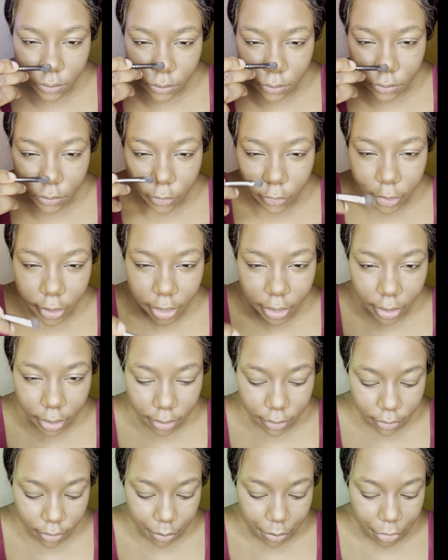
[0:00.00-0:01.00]

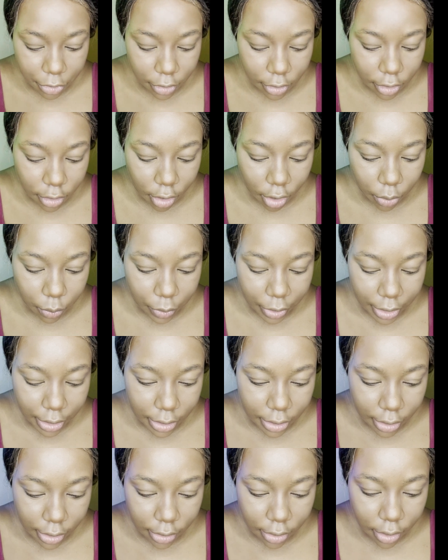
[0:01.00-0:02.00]
Okay, so I'm gonna go
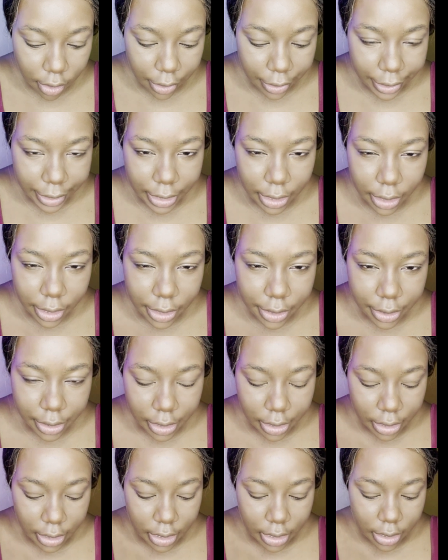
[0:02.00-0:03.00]
in and highlight
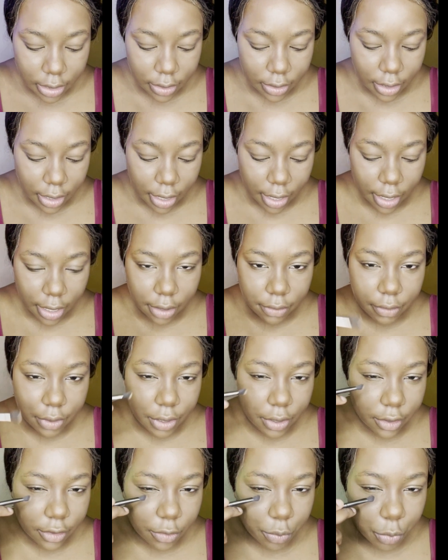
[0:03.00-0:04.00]
the
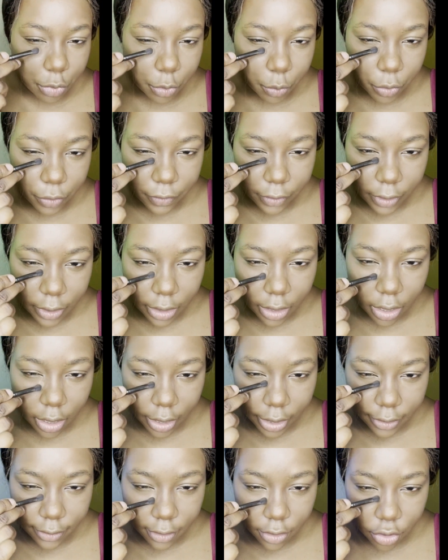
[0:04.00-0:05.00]
areas, but with a
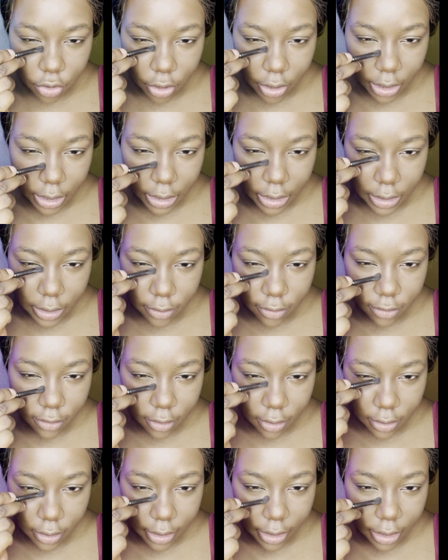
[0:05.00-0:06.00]
lighter shade,
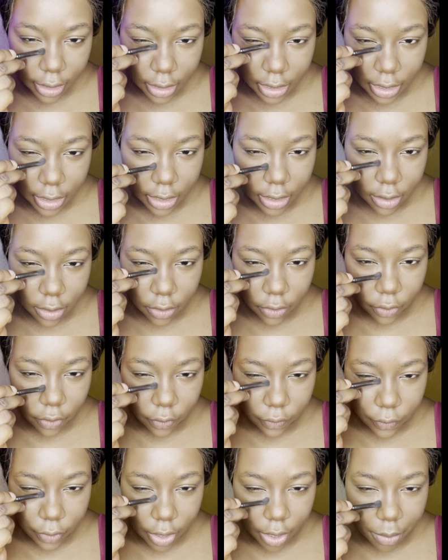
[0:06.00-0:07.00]
so that
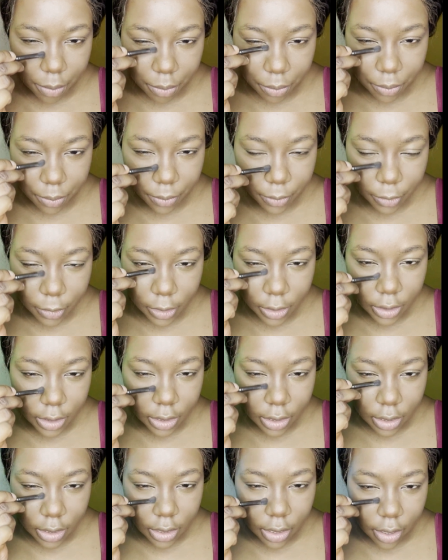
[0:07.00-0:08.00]
of
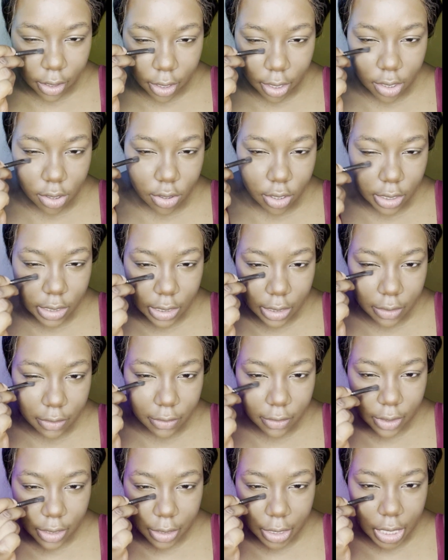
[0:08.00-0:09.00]
eyeshadow,
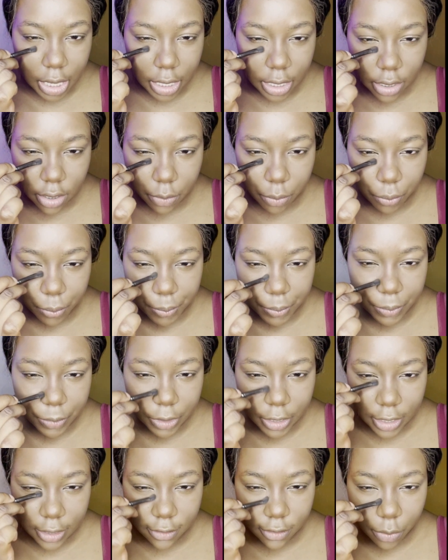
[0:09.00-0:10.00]
so it kind of
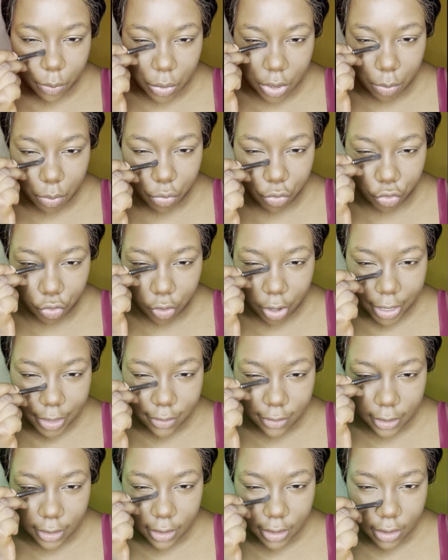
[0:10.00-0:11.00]
is a bit
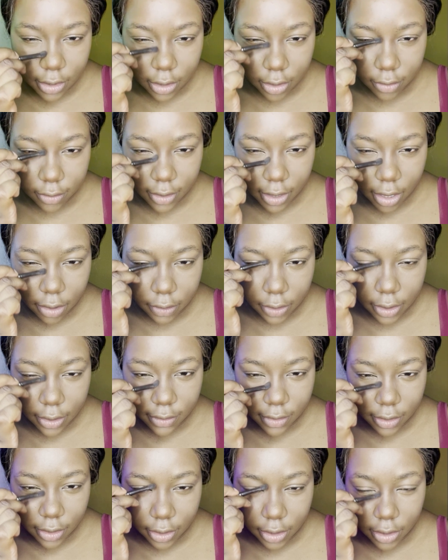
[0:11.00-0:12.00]
brightened in those
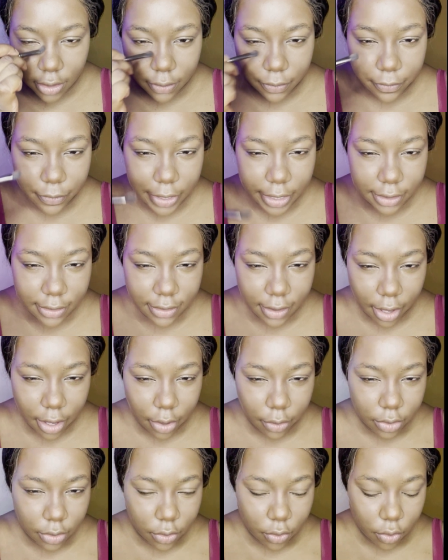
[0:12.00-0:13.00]
areas, and I can fix
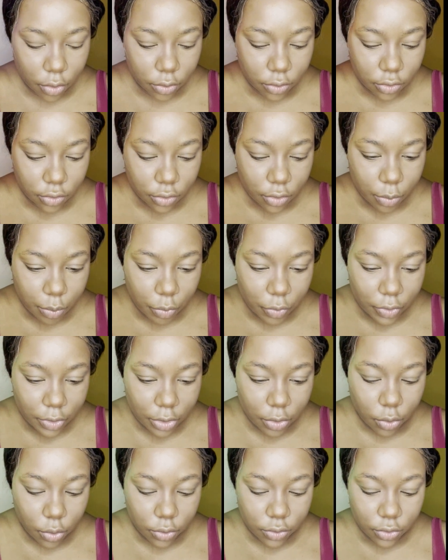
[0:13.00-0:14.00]
out the
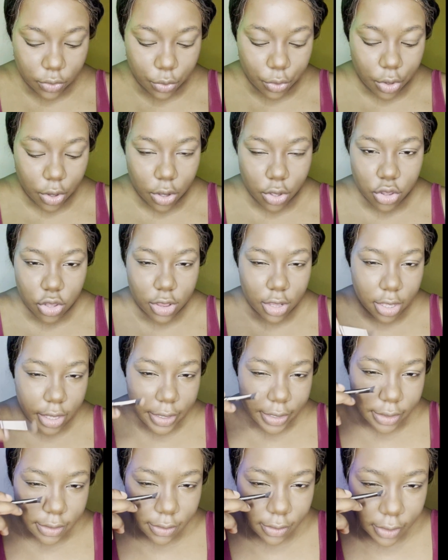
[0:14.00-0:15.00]
contour harsh
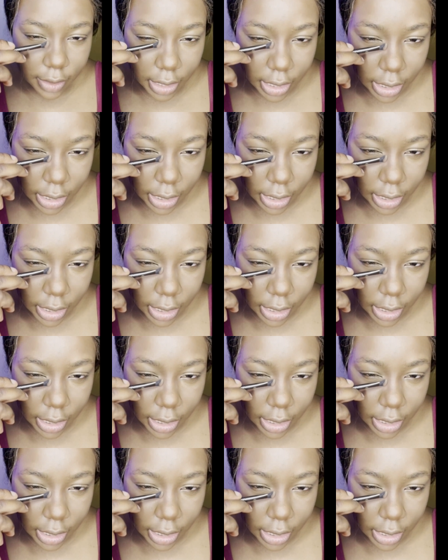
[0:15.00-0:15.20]
lines,